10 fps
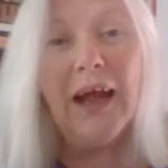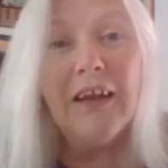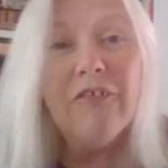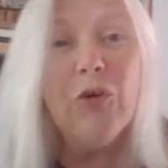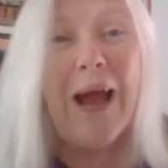And
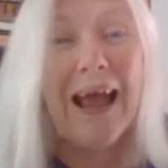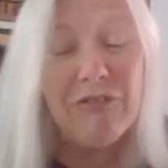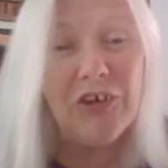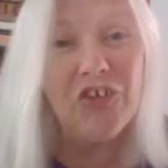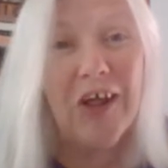if you
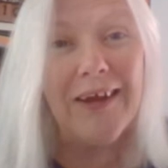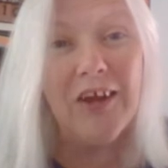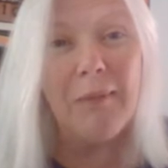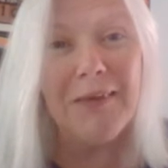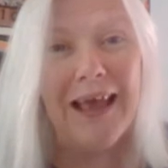haven't signed
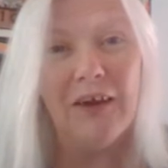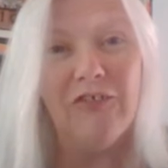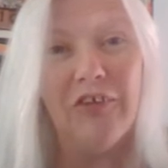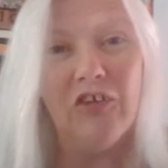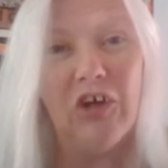up yet
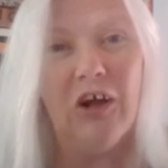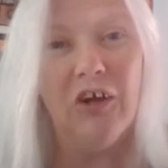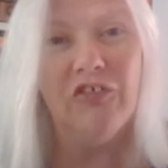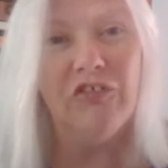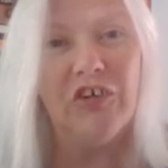for this
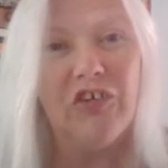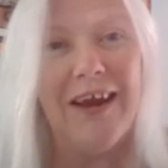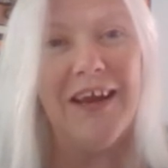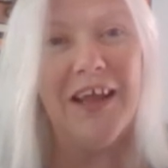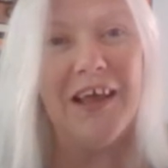Ask for
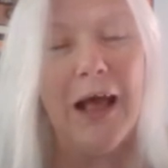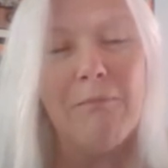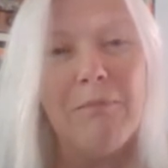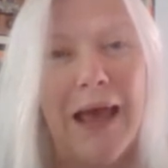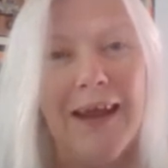Training
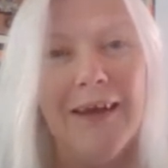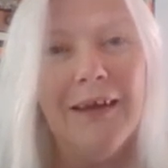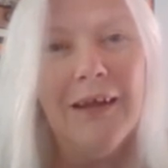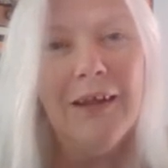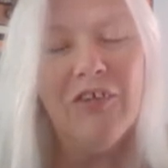campaign,
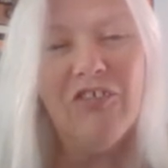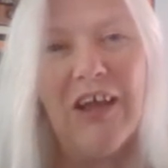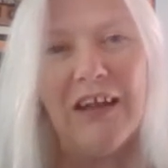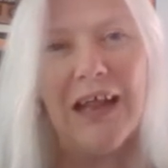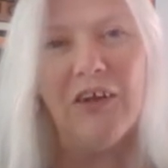this
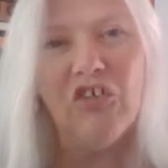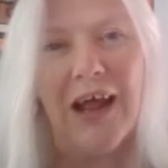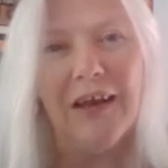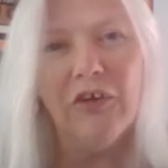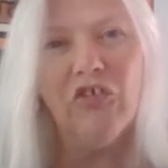10-day
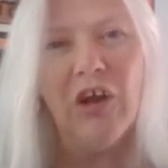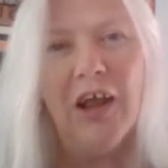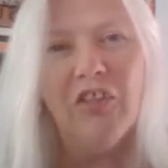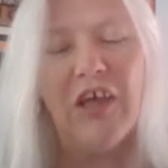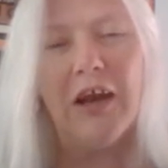challenge,
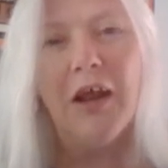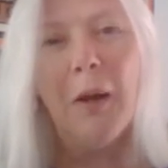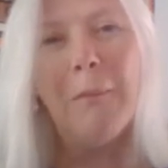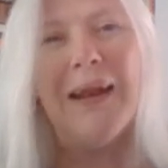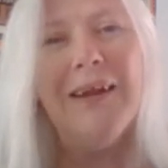then
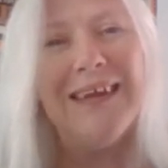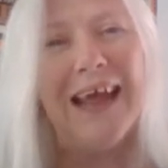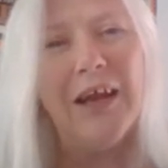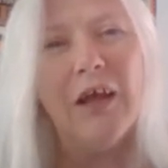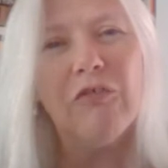please
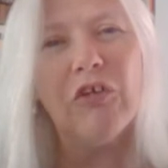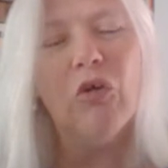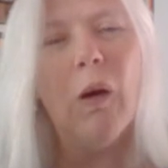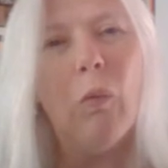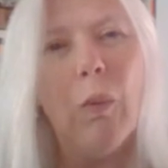head over
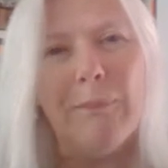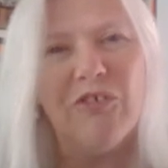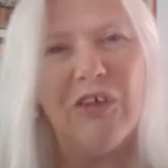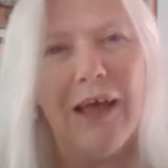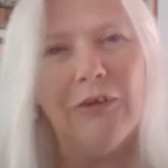to our
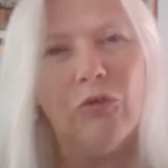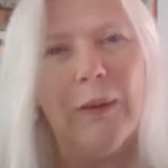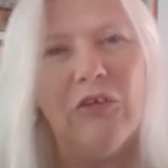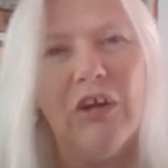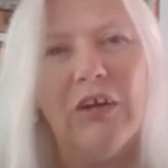website,
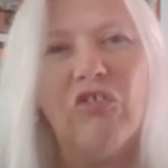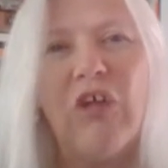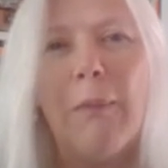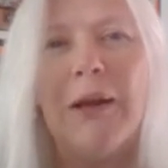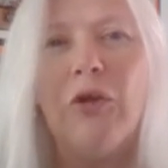which is
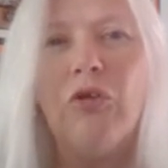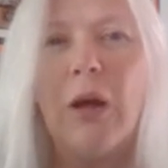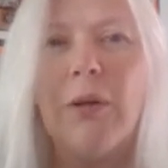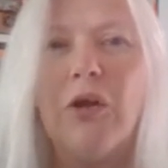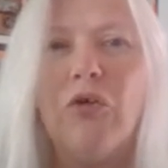
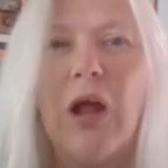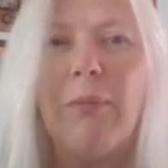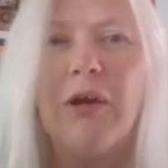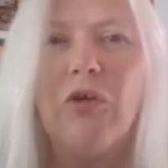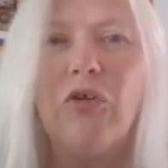
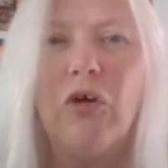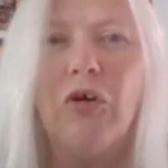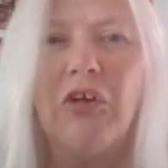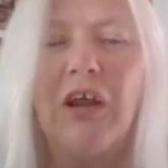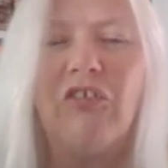
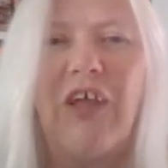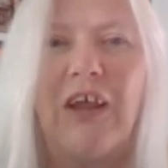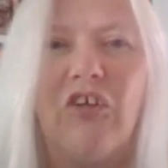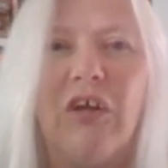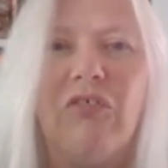
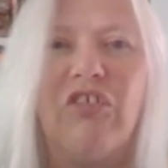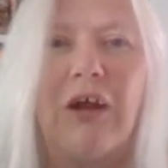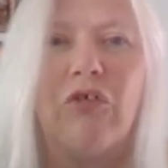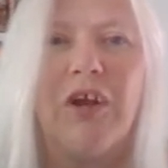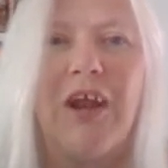
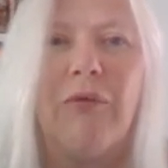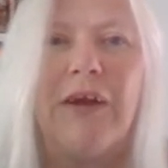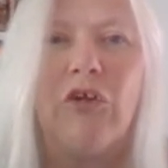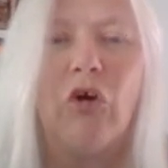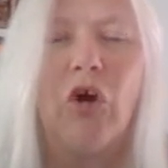
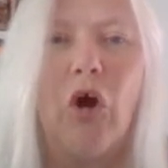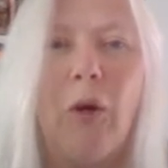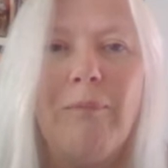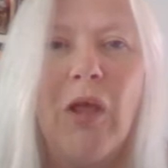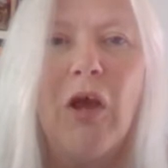
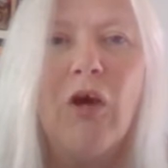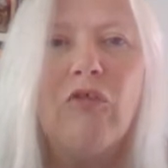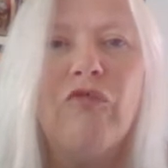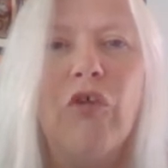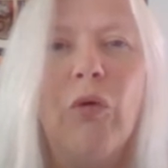
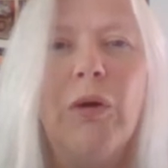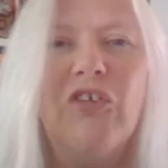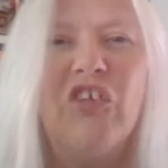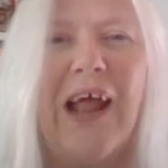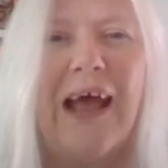
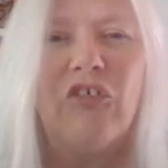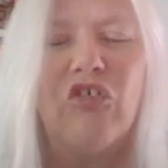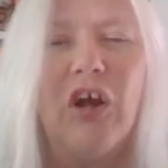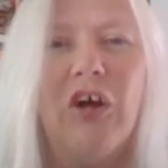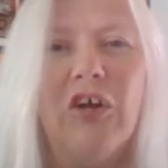
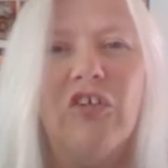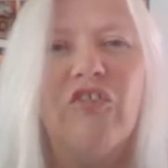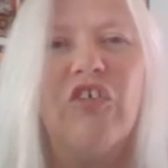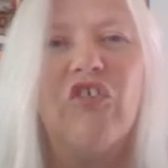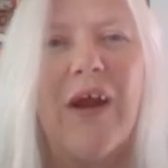www.executivesecretary.com/Ask
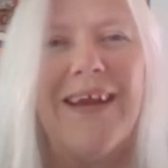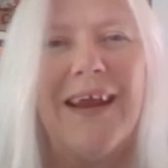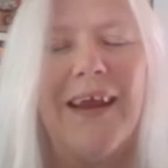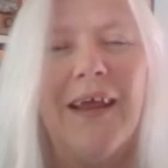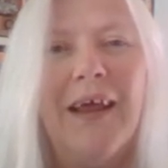for
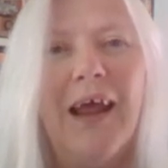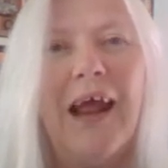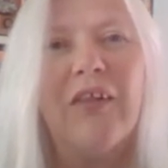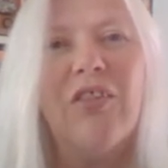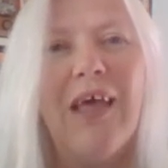Training.
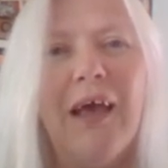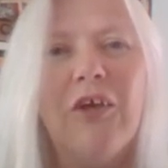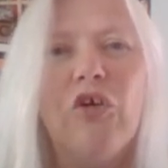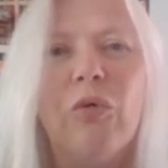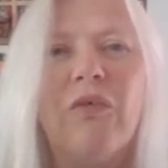And there
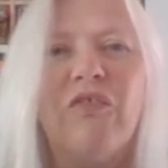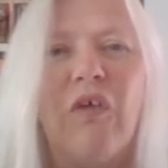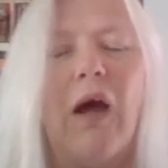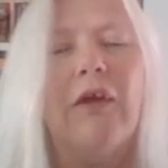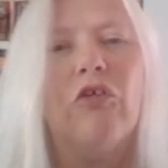you will
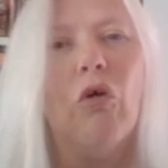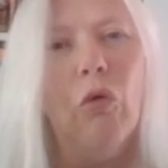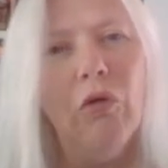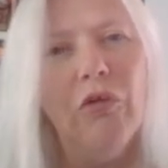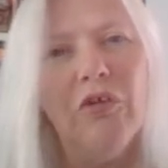find
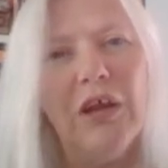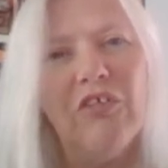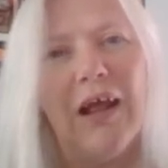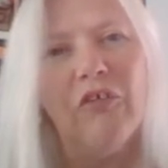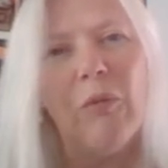all the
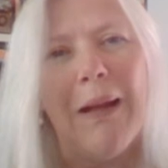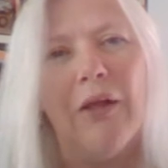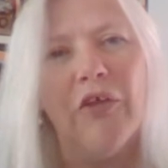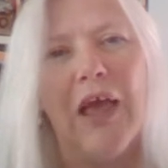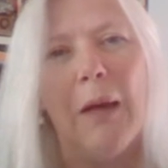details
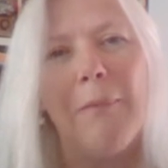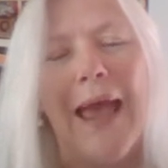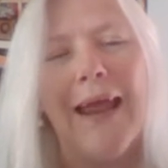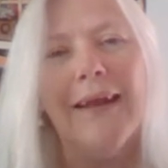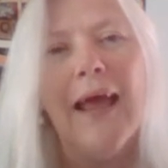about the
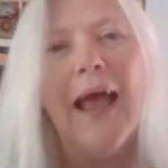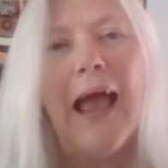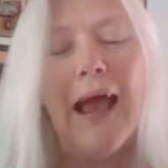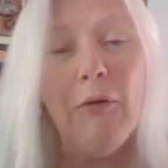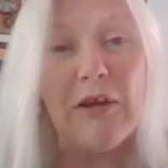campaign,
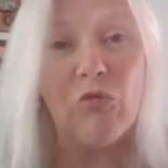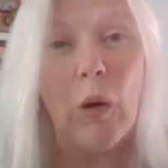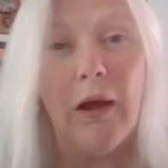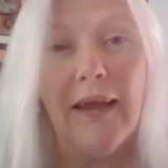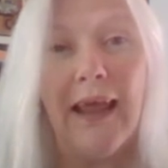how it's
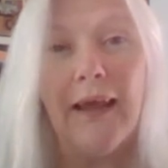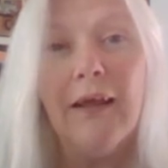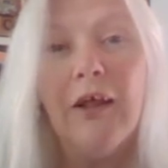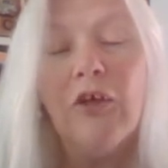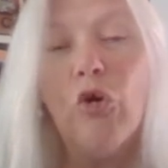
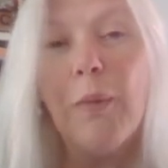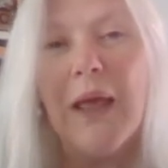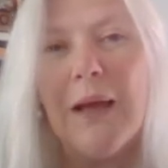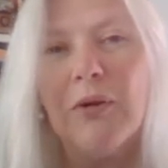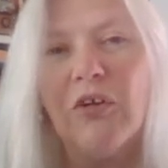working. You'll be
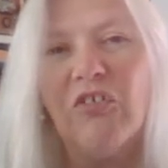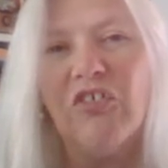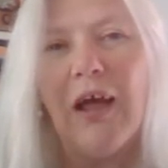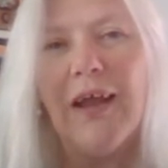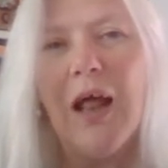able to
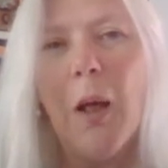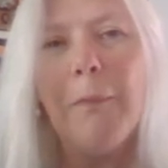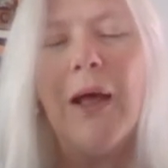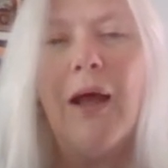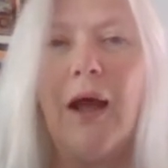sign
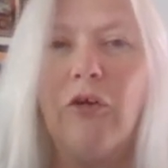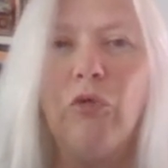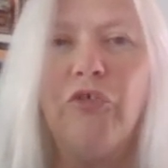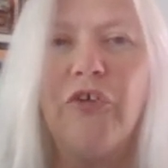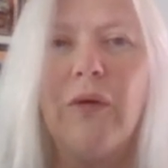up. And
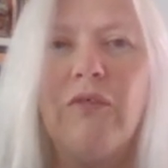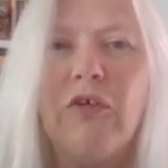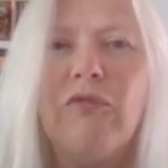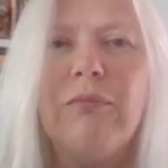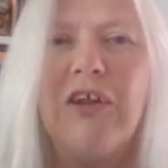also, if
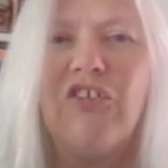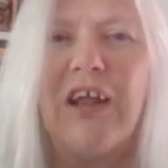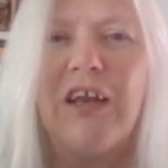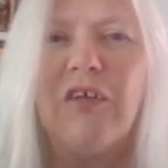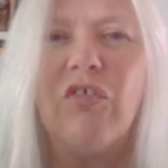you've missed
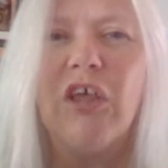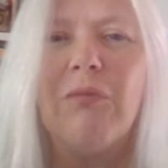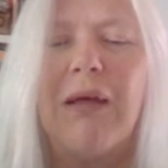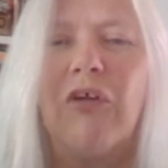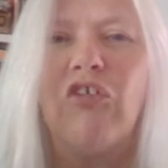any of the
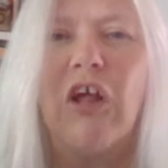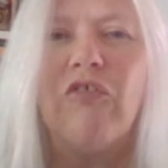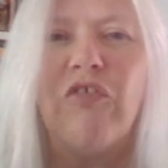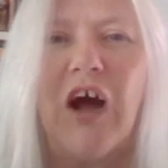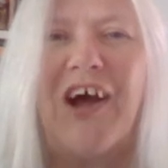emails so
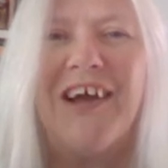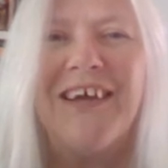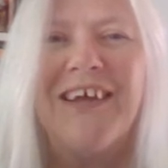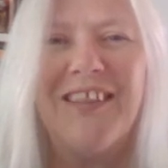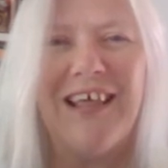far,
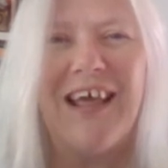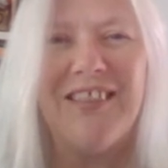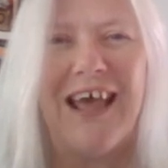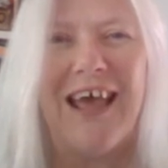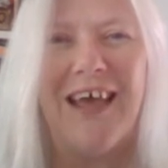they're
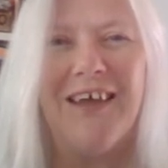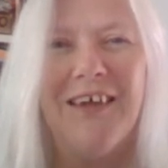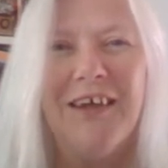there.